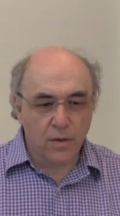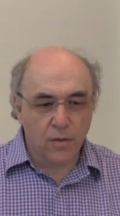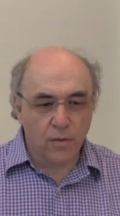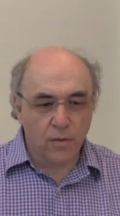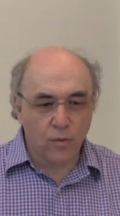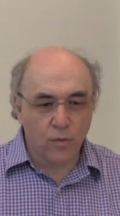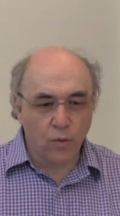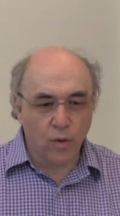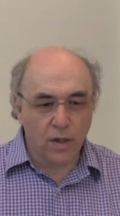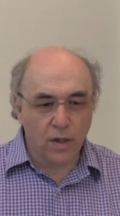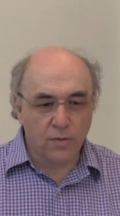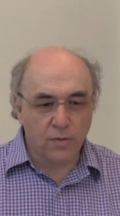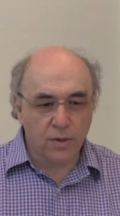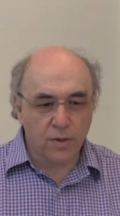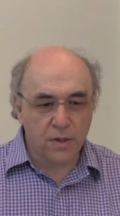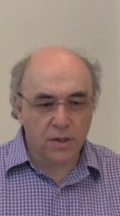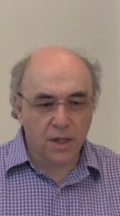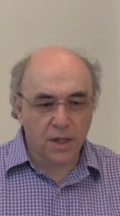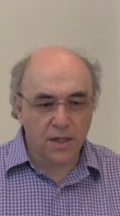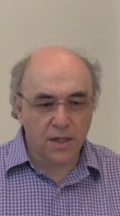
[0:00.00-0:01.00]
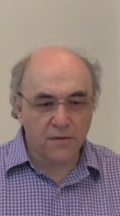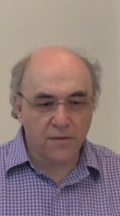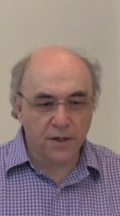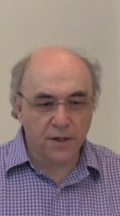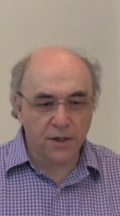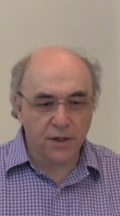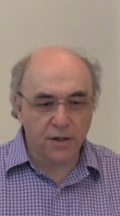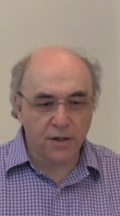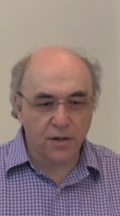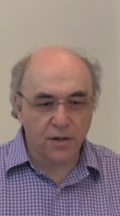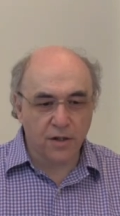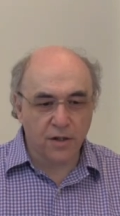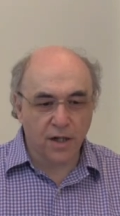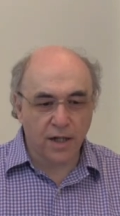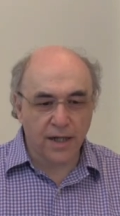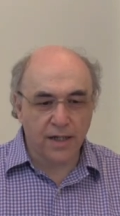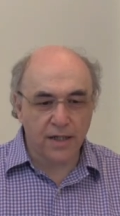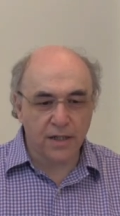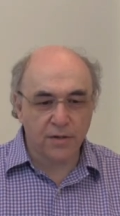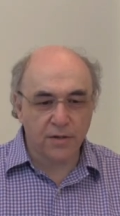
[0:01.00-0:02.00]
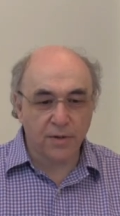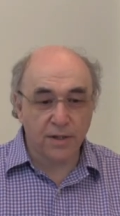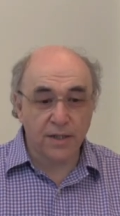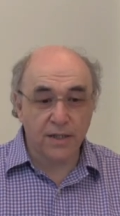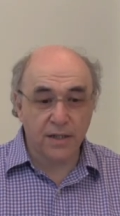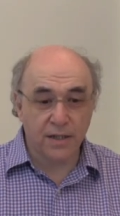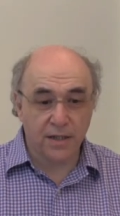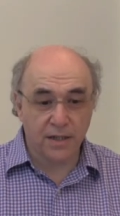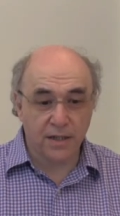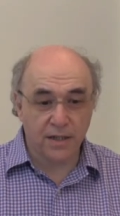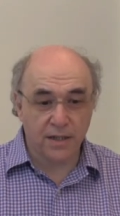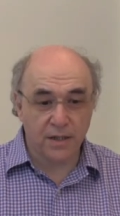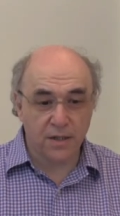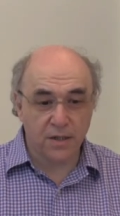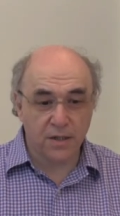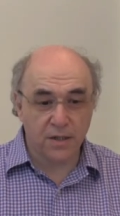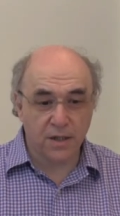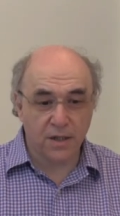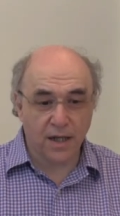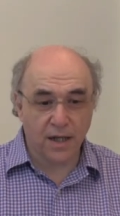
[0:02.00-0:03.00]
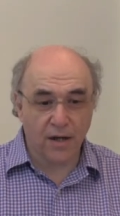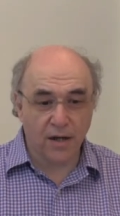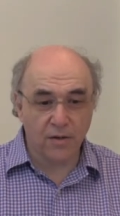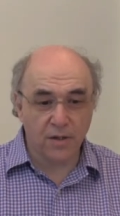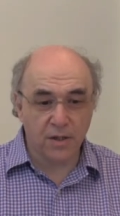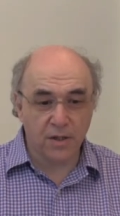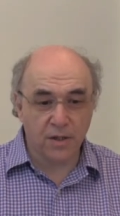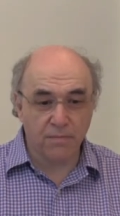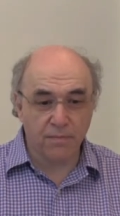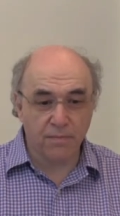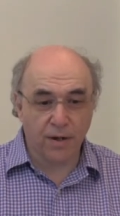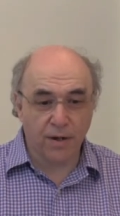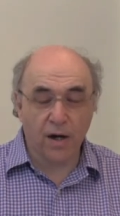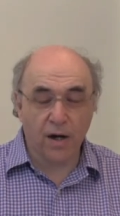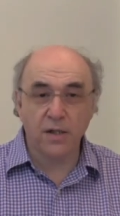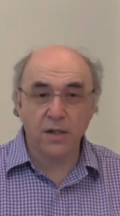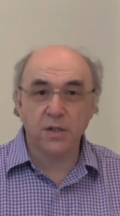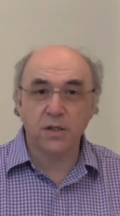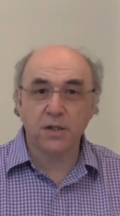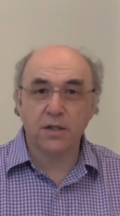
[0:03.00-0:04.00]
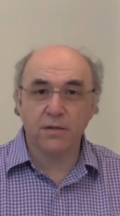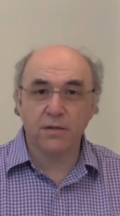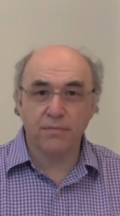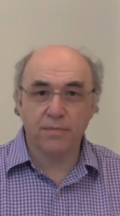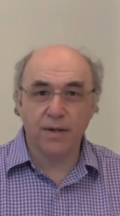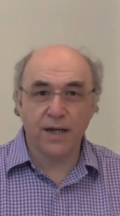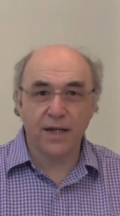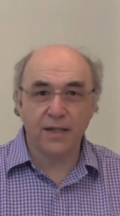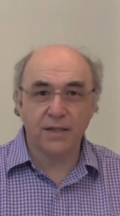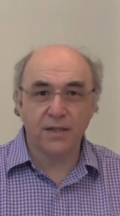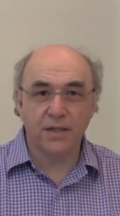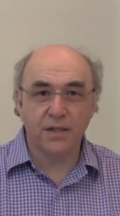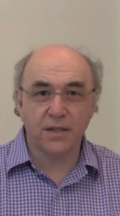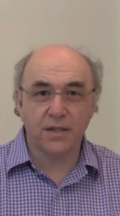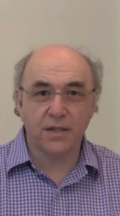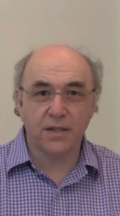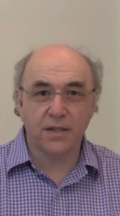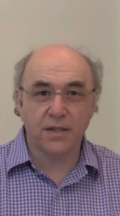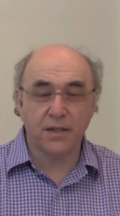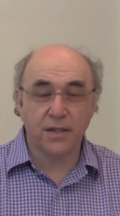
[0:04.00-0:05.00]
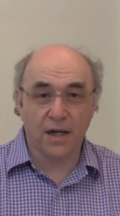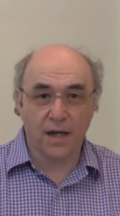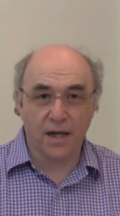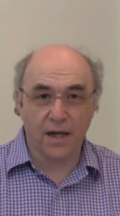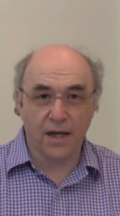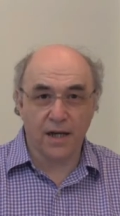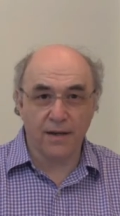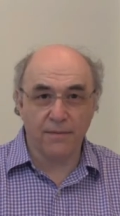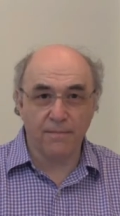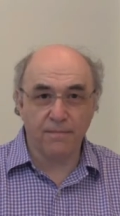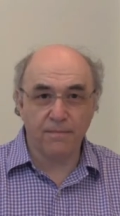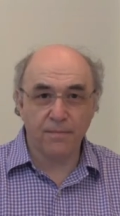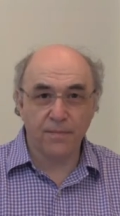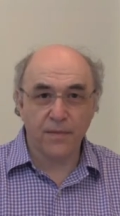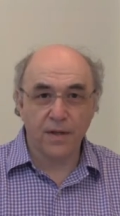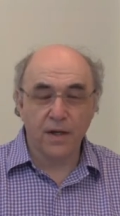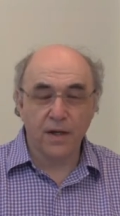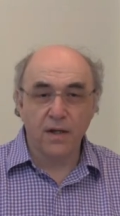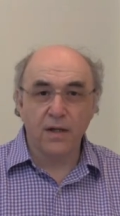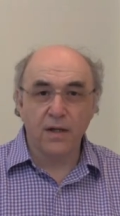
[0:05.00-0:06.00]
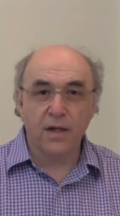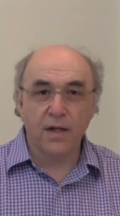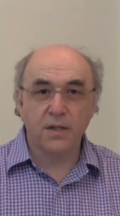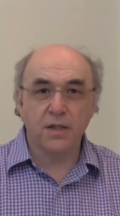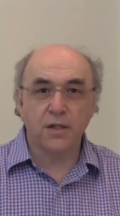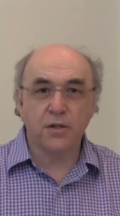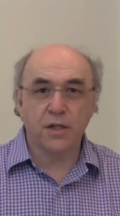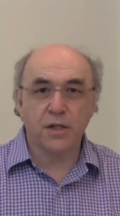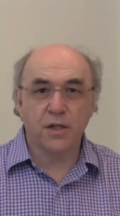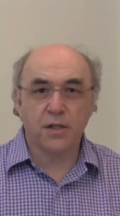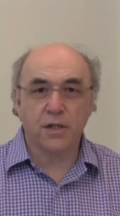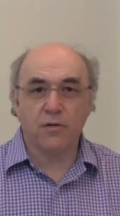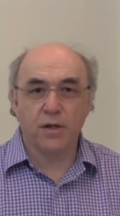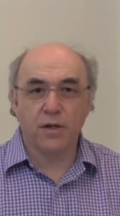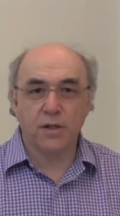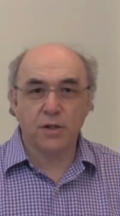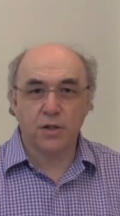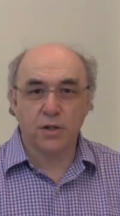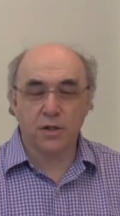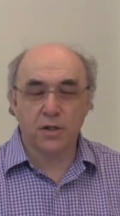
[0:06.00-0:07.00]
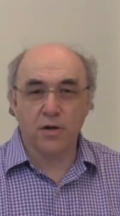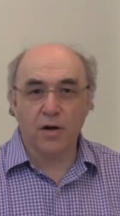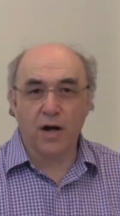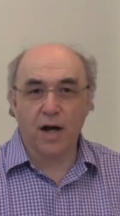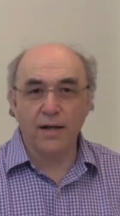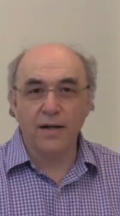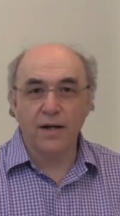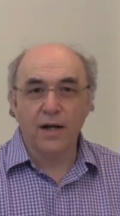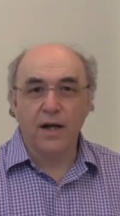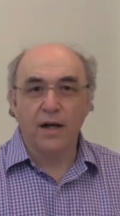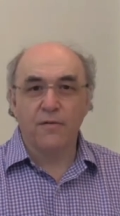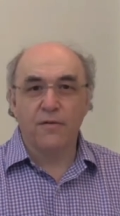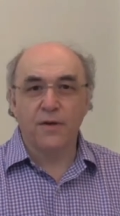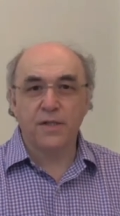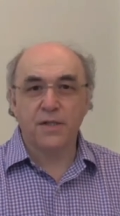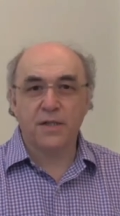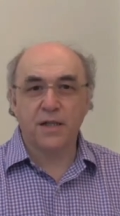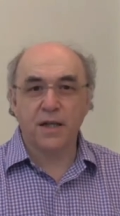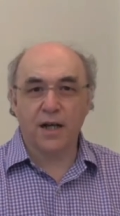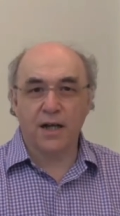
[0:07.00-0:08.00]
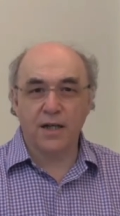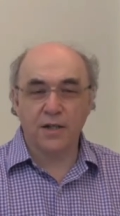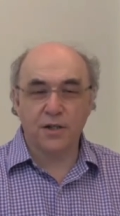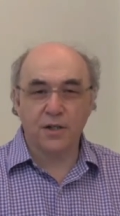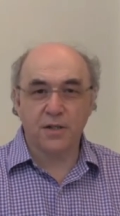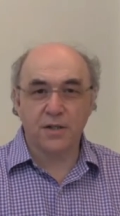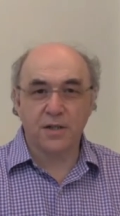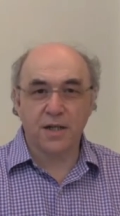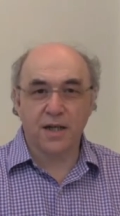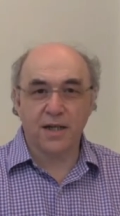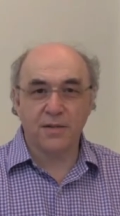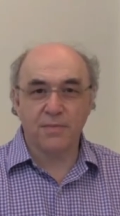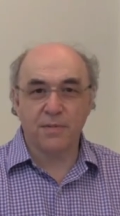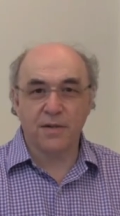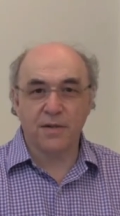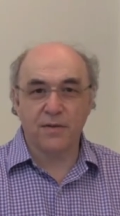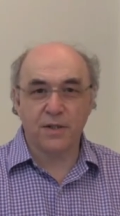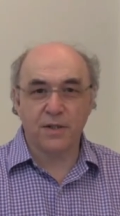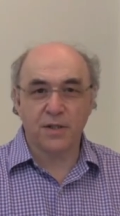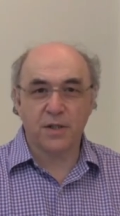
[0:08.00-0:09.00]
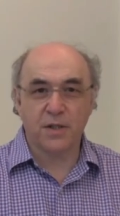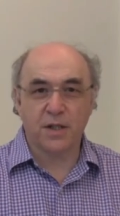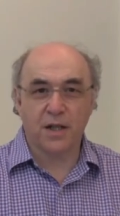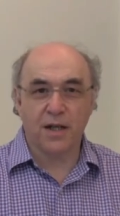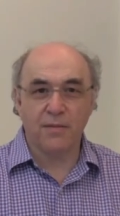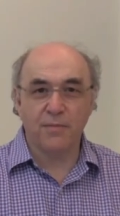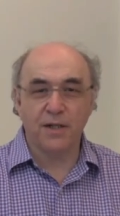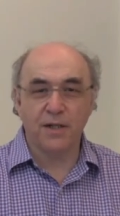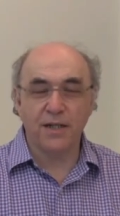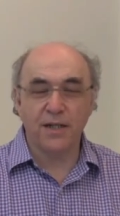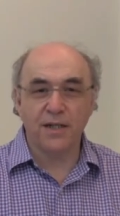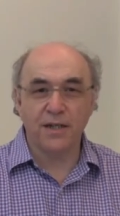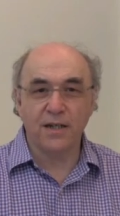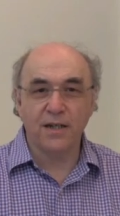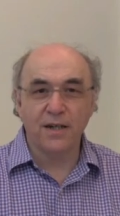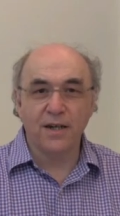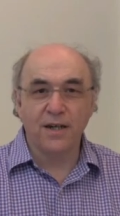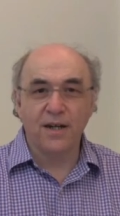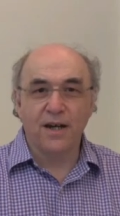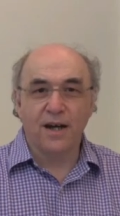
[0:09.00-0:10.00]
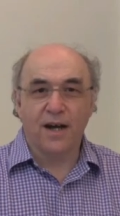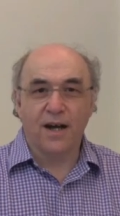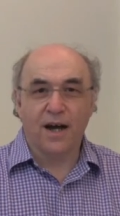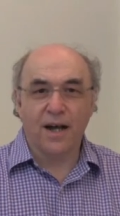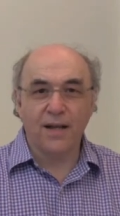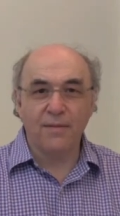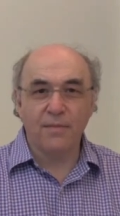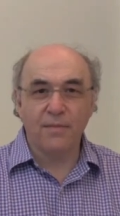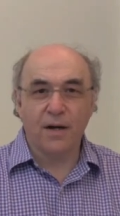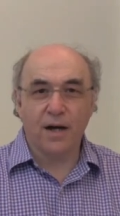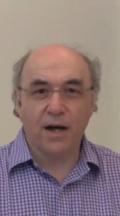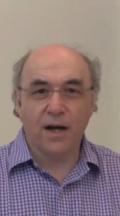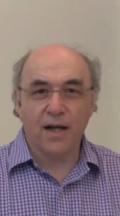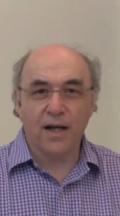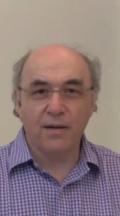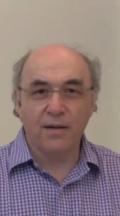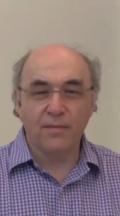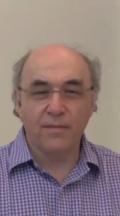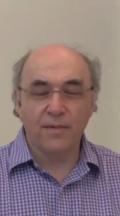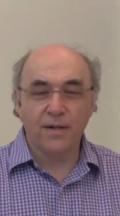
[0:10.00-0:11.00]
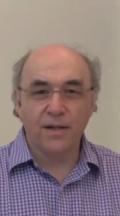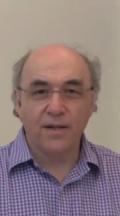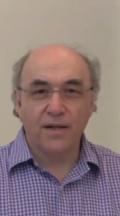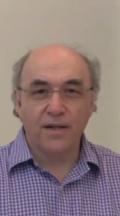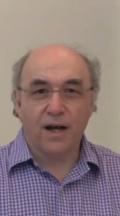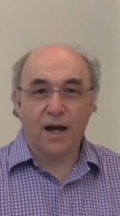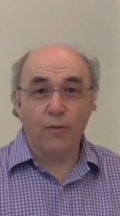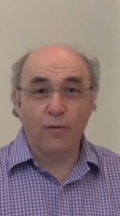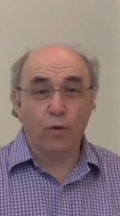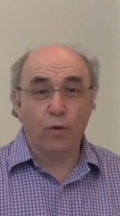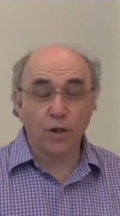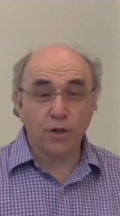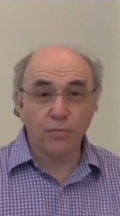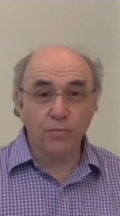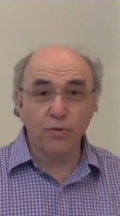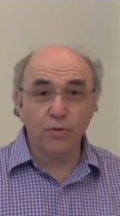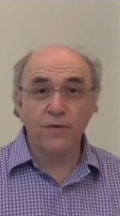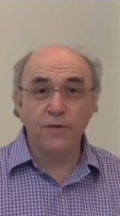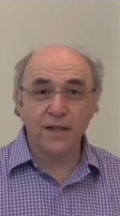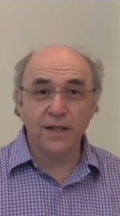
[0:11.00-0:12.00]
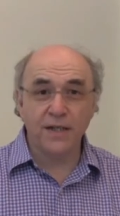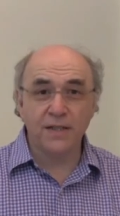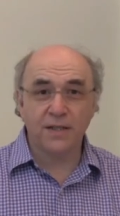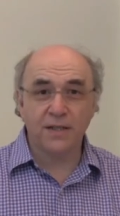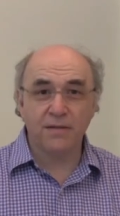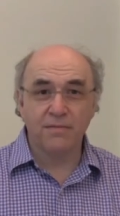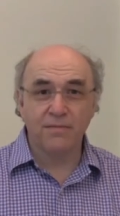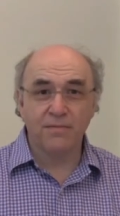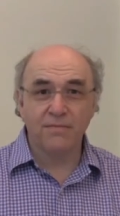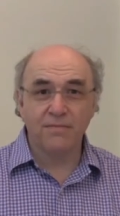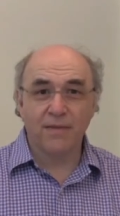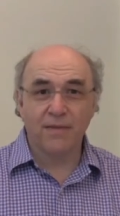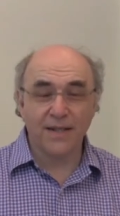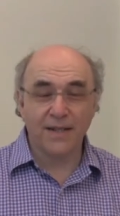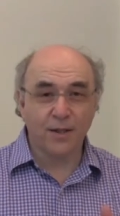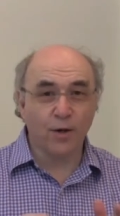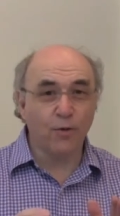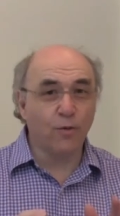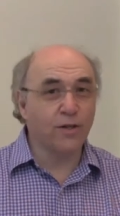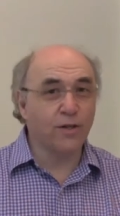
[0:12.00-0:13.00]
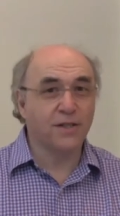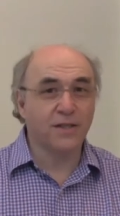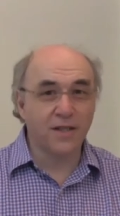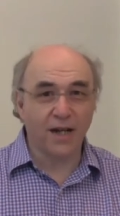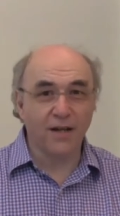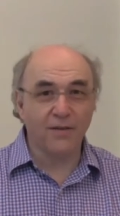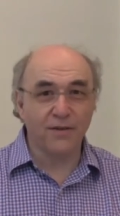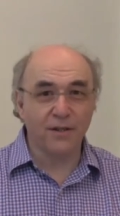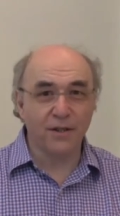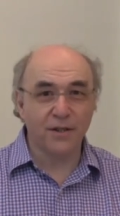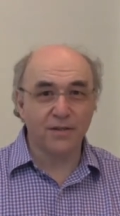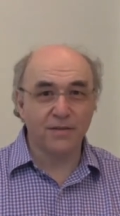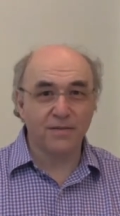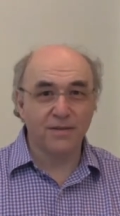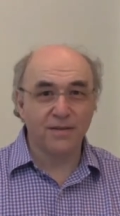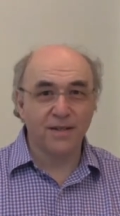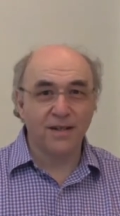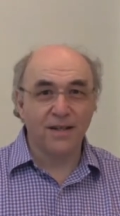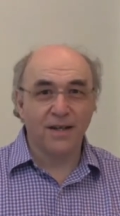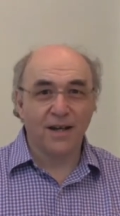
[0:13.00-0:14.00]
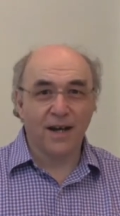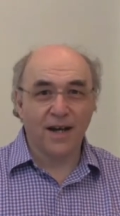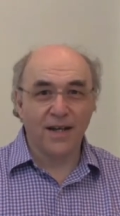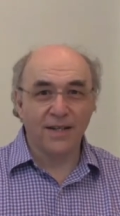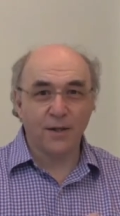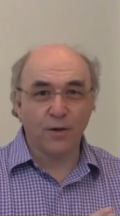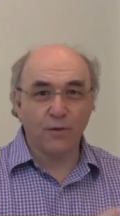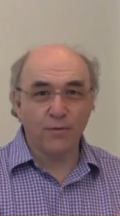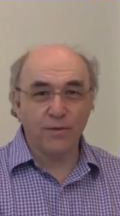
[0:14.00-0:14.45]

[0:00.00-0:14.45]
What will science fiction look like in 20 years, and how does the past compare to today? That's an interesting question. So first thing I should say is a bit of a disclaimer here. I watch movies, I don't watch television, I don't